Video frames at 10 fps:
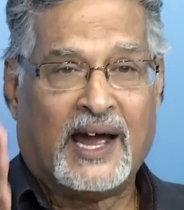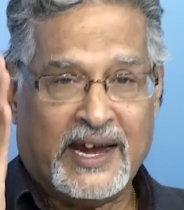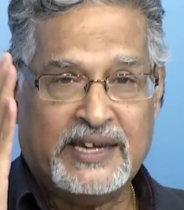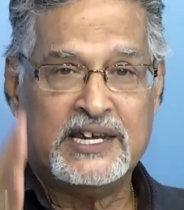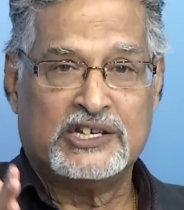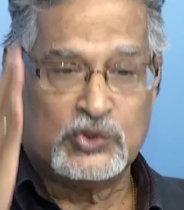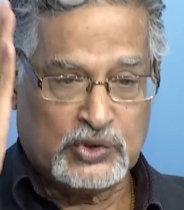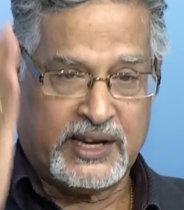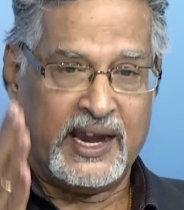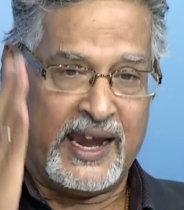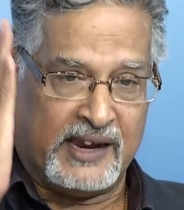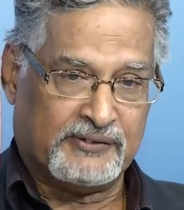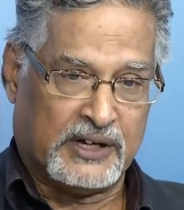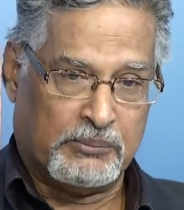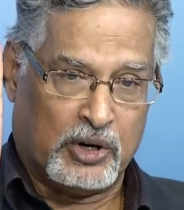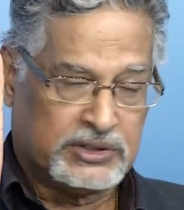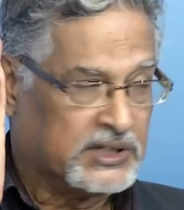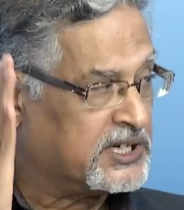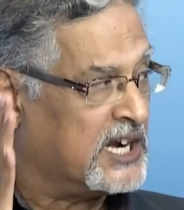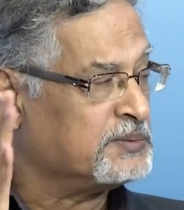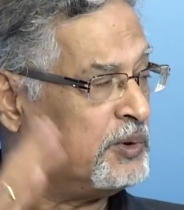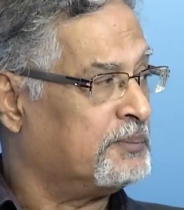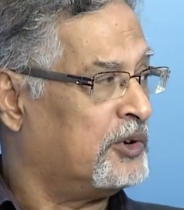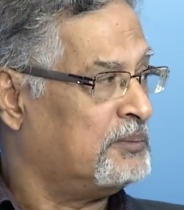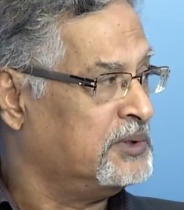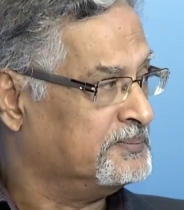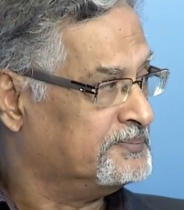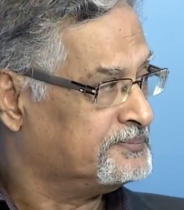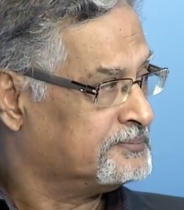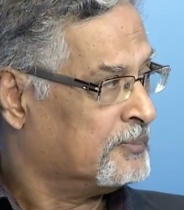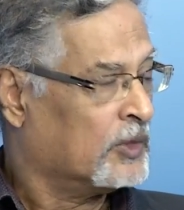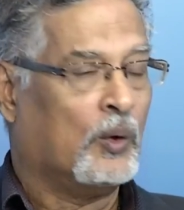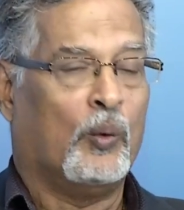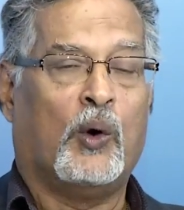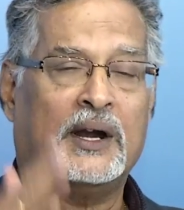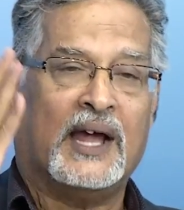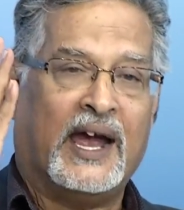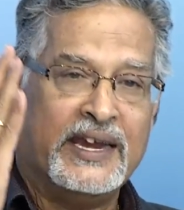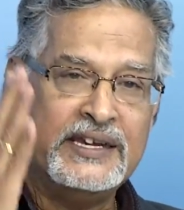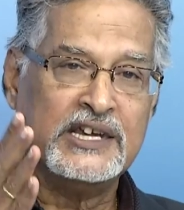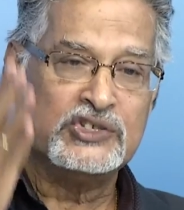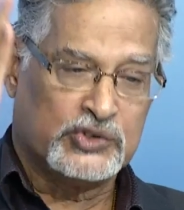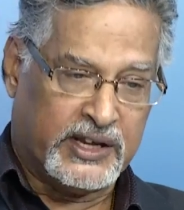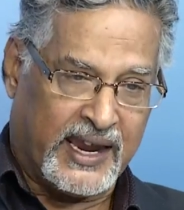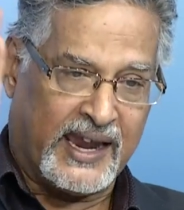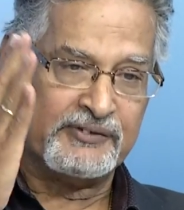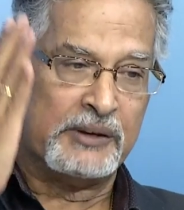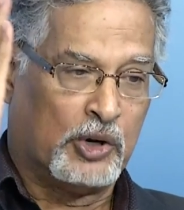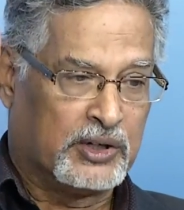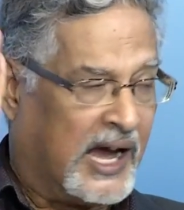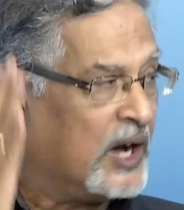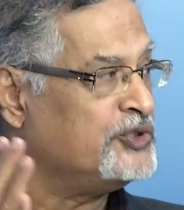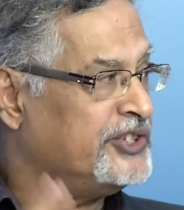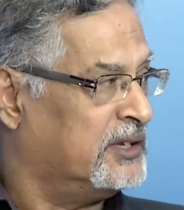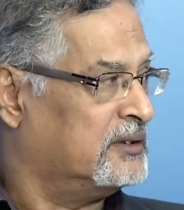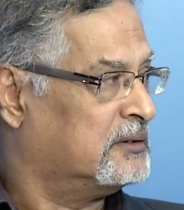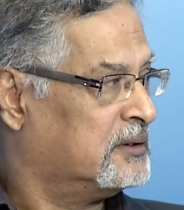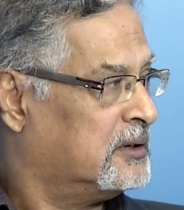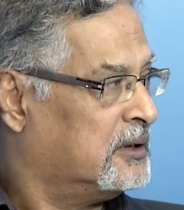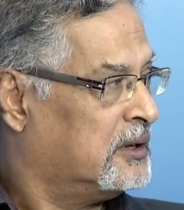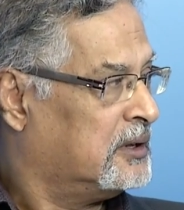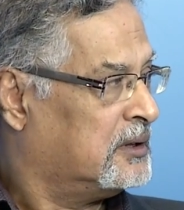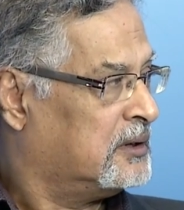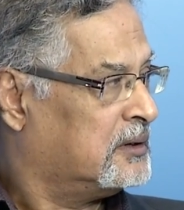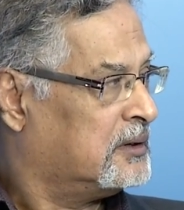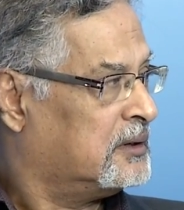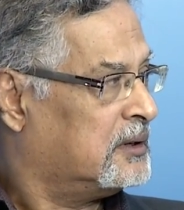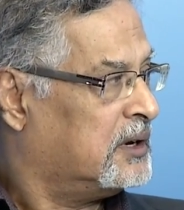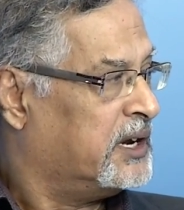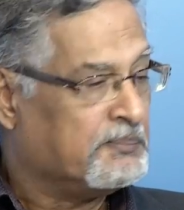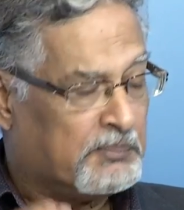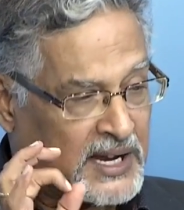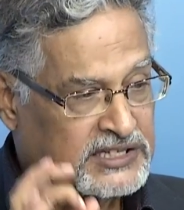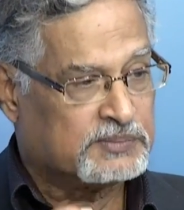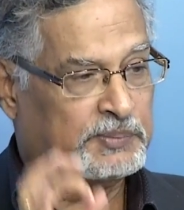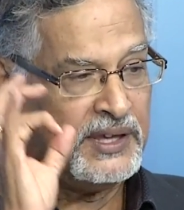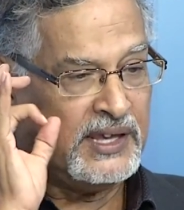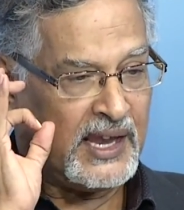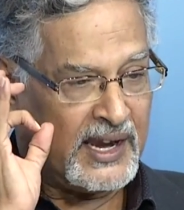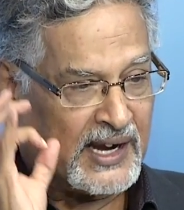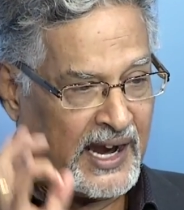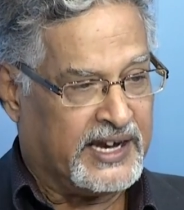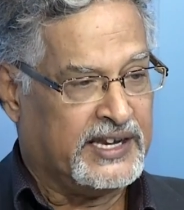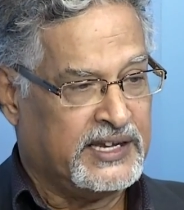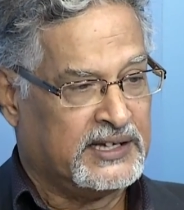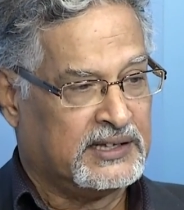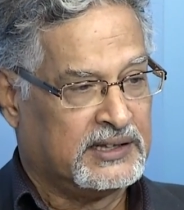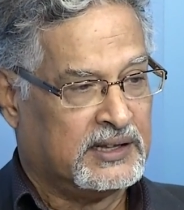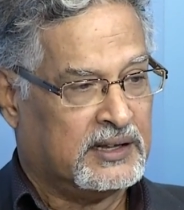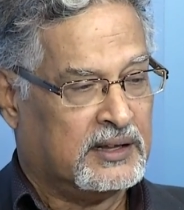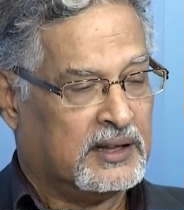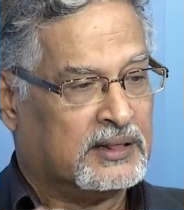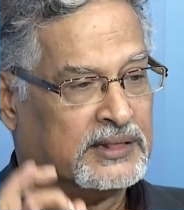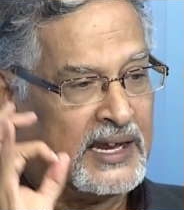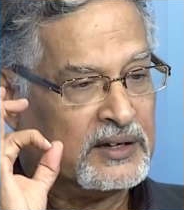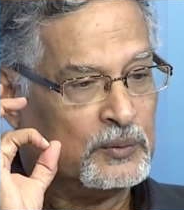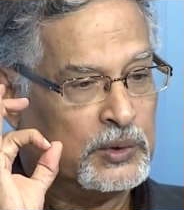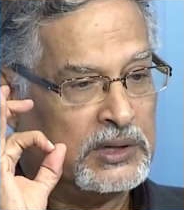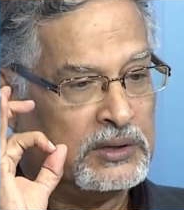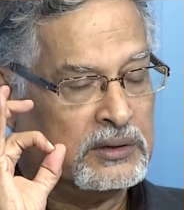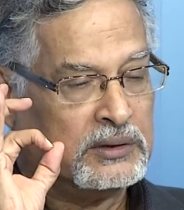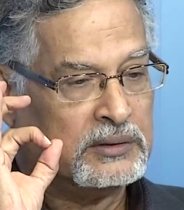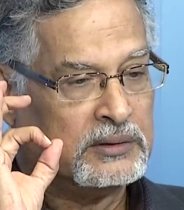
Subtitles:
ideas do they have about the transport problem? What ideas do they have about housing? It must be an idea that will...